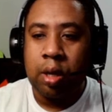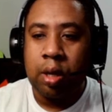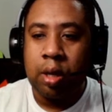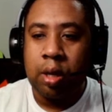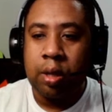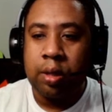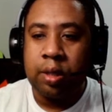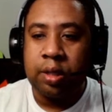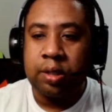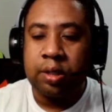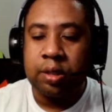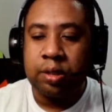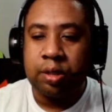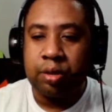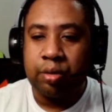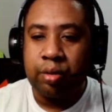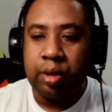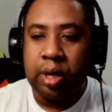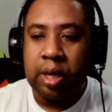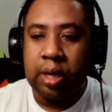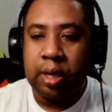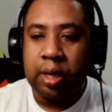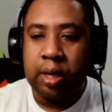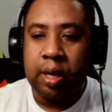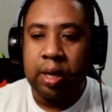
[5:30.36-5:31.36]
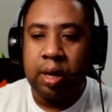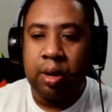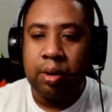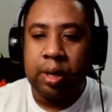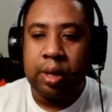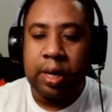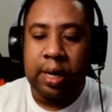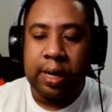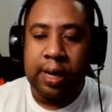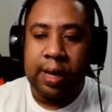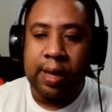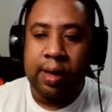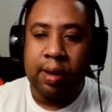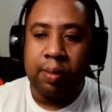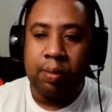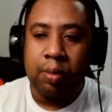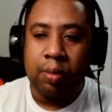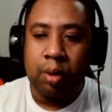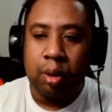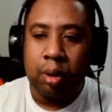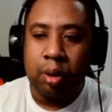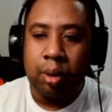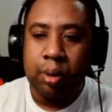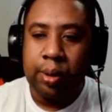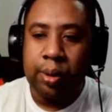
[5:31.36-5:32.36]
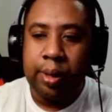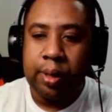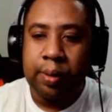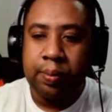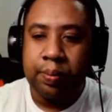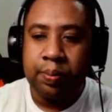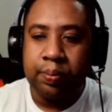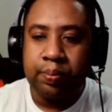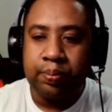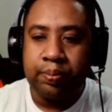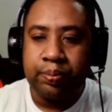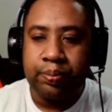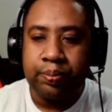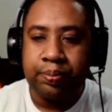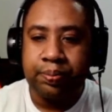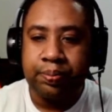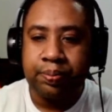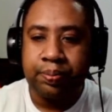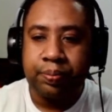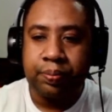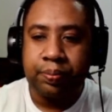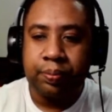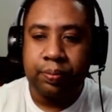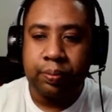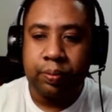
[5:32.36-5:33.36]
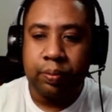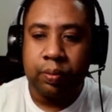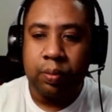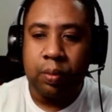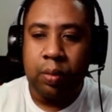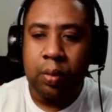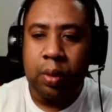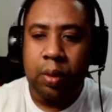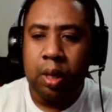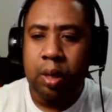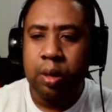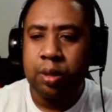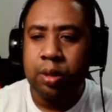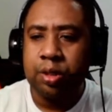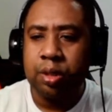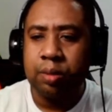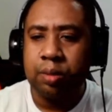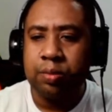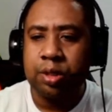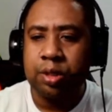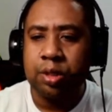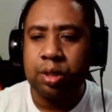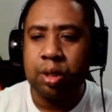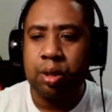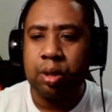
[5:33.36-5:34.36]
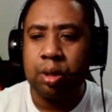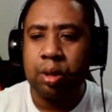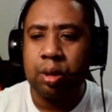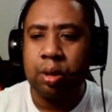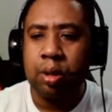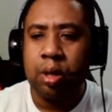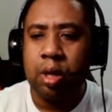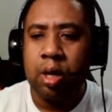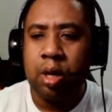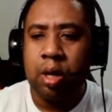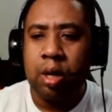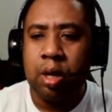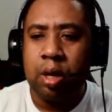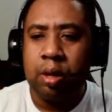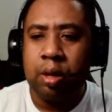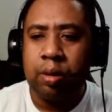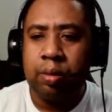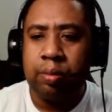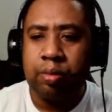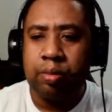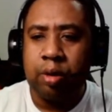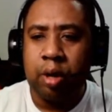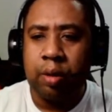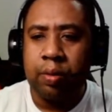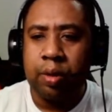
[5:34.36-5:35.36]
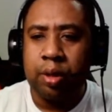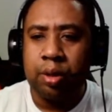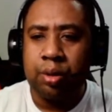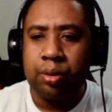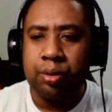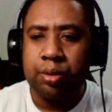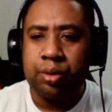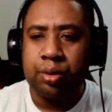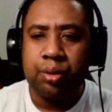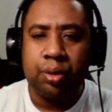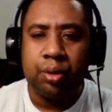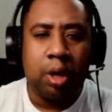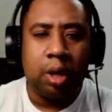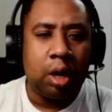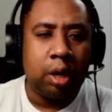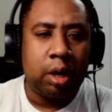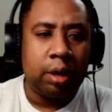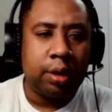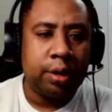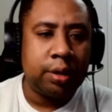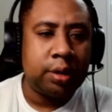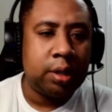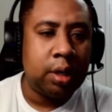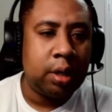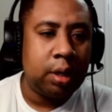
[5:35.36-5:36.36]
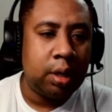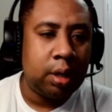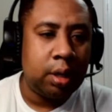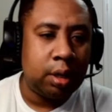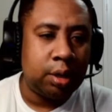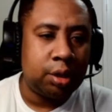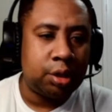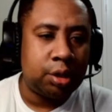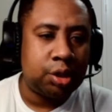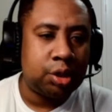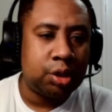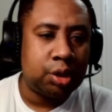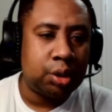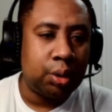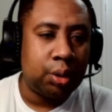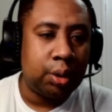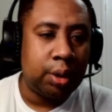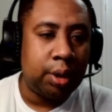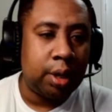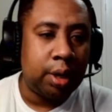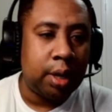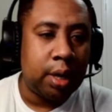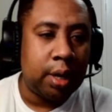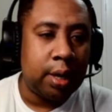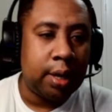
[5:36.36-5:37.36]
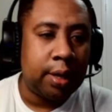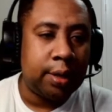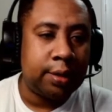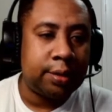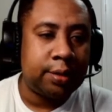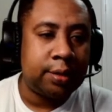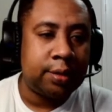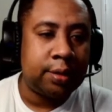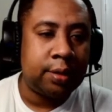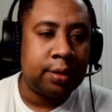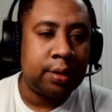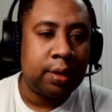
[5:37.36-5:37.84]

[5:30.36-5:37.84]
this is a real account that I am growing, so I'm just gonna probably do $2 and show you guys